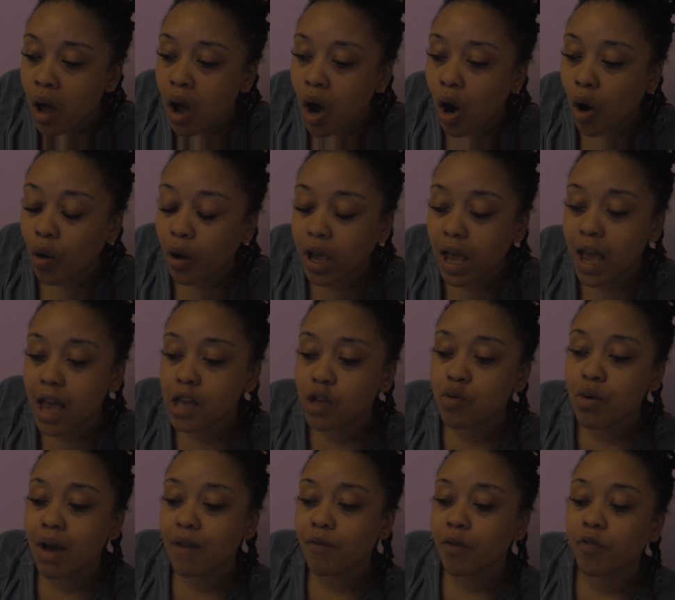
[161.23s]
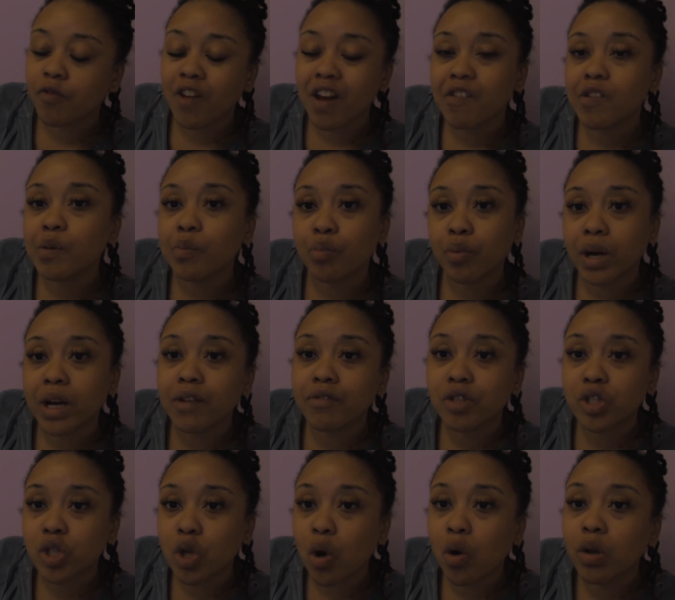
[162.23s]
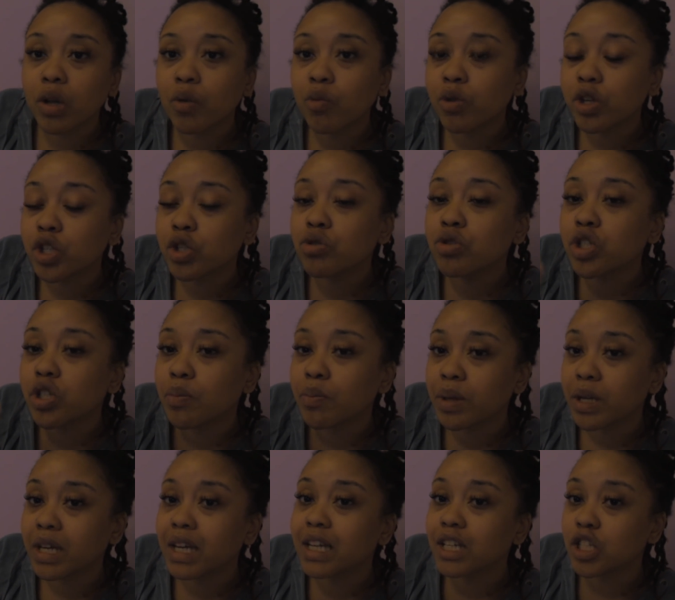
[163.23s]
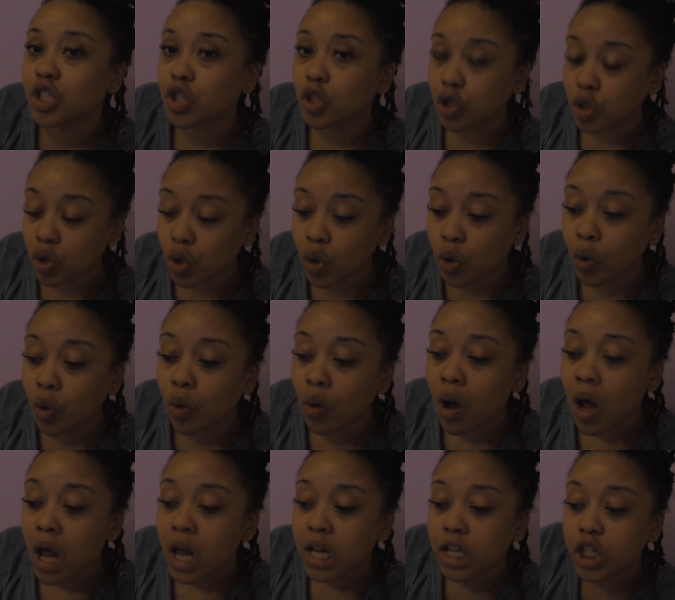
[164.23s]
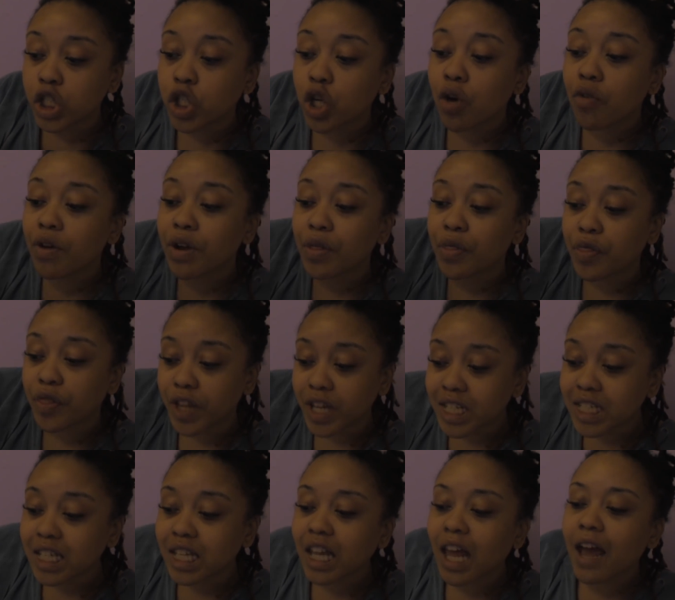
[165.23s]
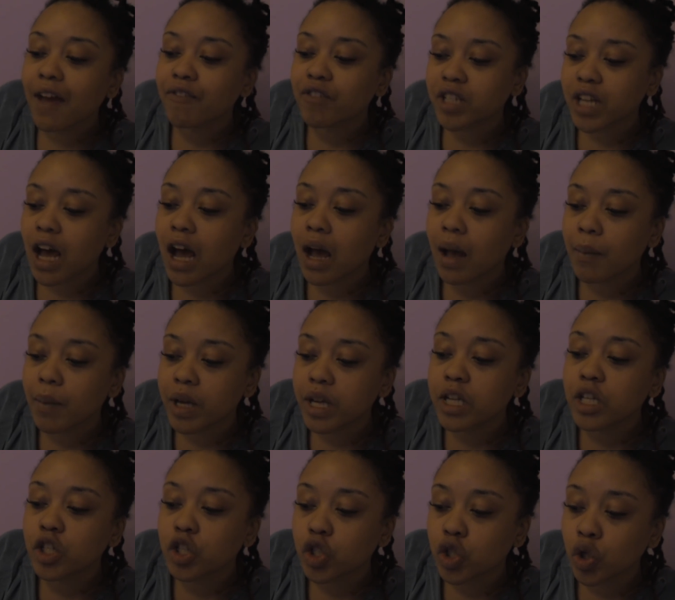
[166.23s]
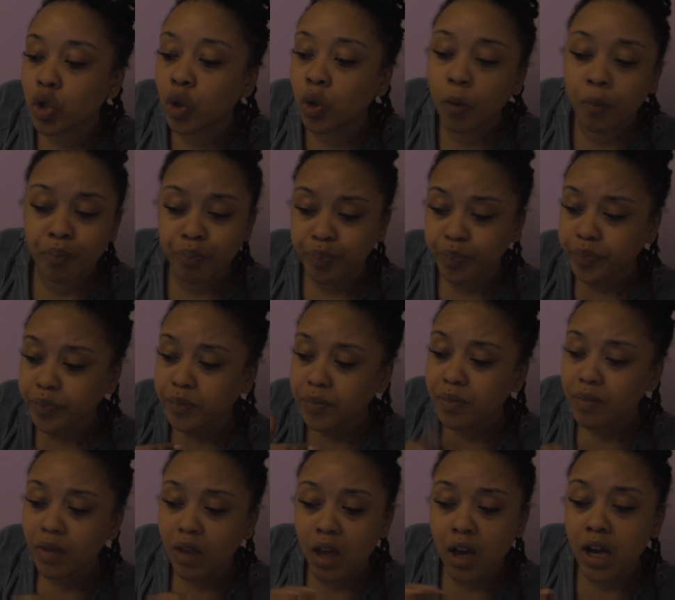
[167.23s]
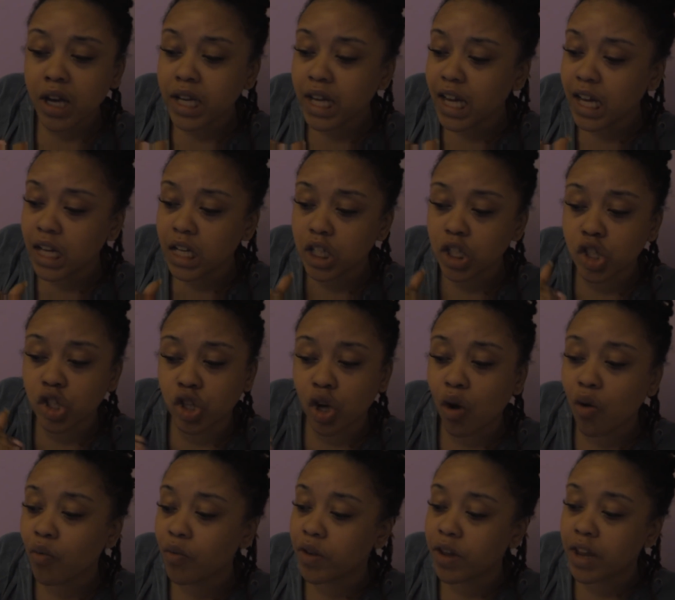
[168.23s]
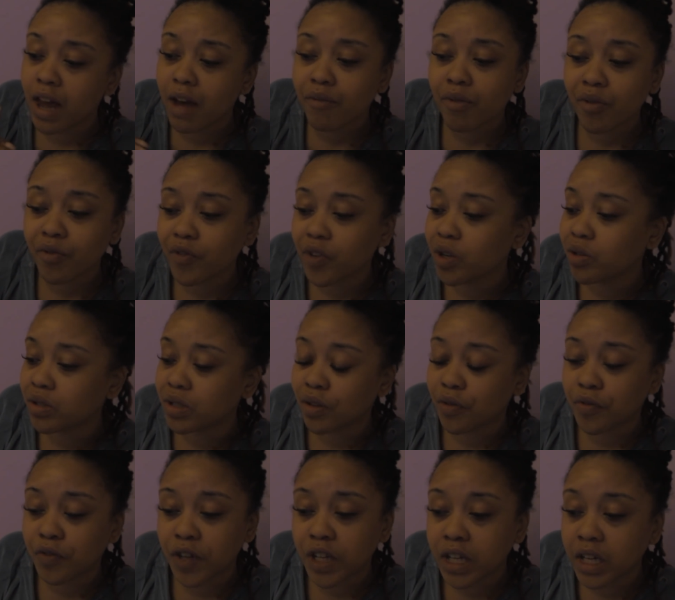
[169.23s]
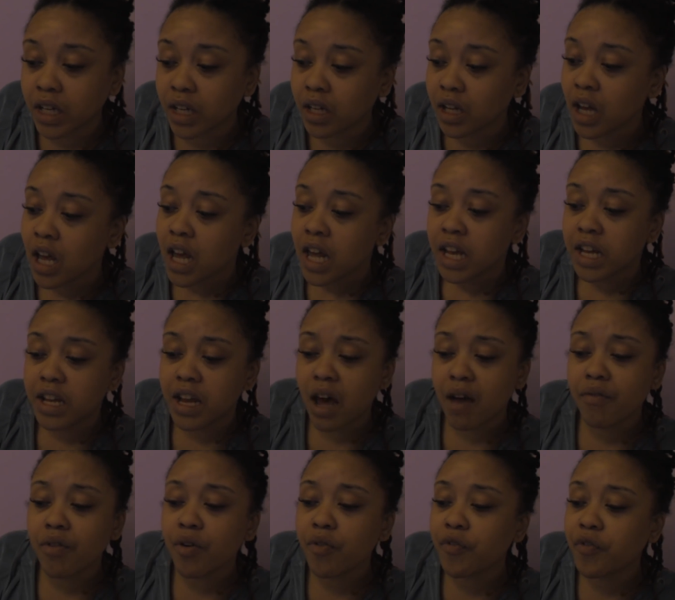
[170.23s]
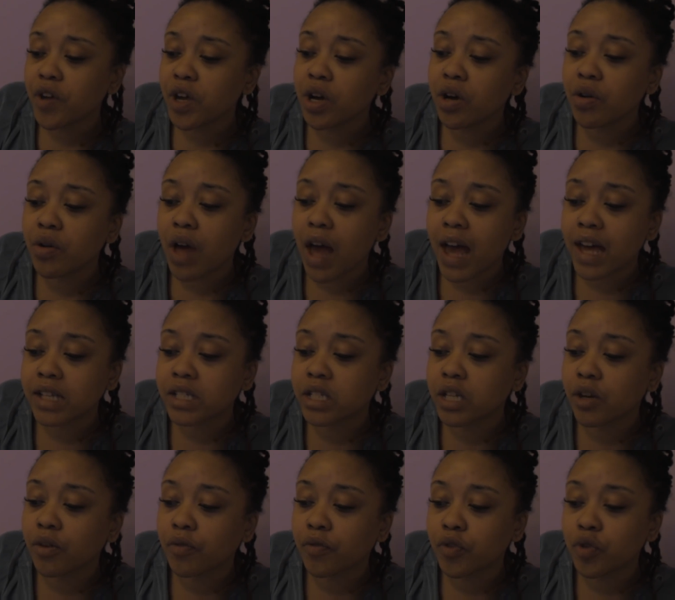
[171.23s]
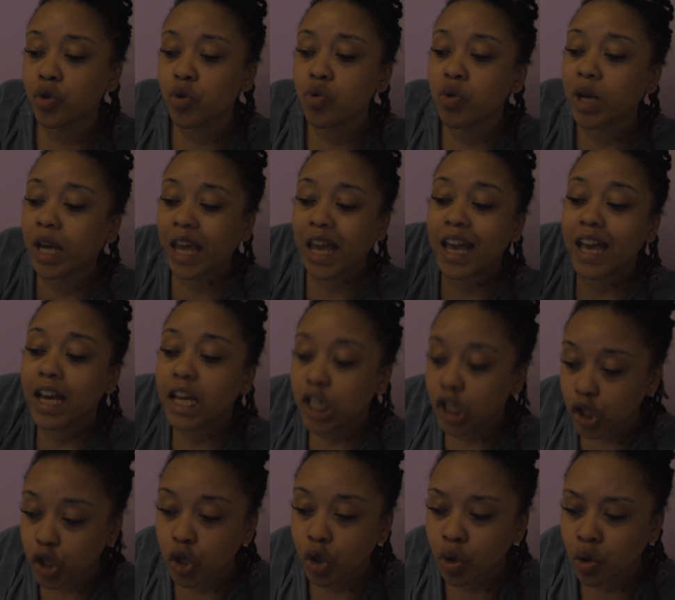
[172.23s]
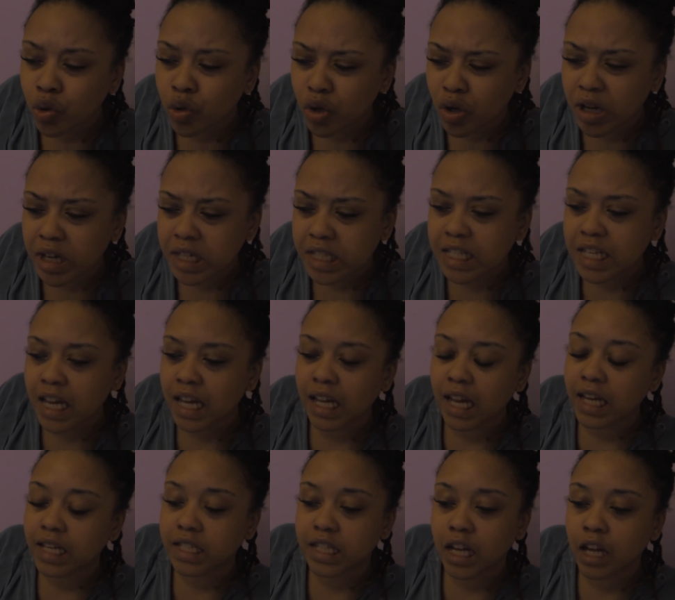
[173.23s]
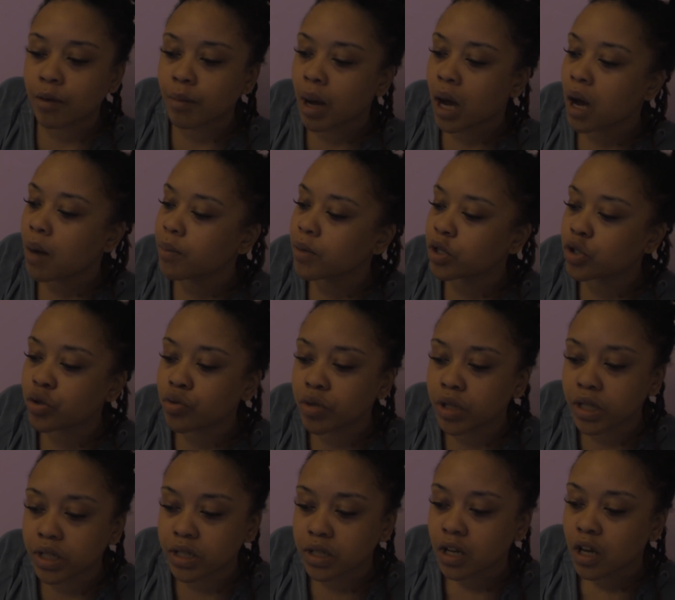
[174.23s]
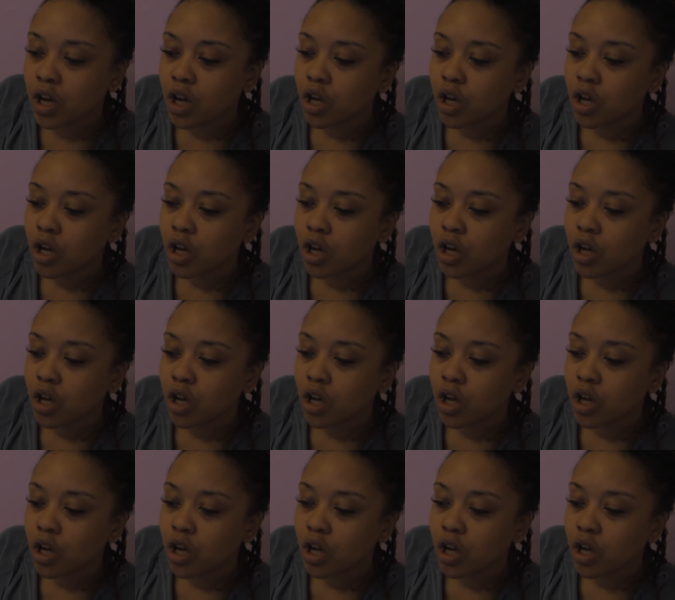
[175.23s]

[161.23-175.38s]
Okay, you have a very brave soul, and what you should begin to do during this lifetime is to, again, never feel defeated, never feel as if you can't do. You understand? Like, damn, how I'm gonna do this?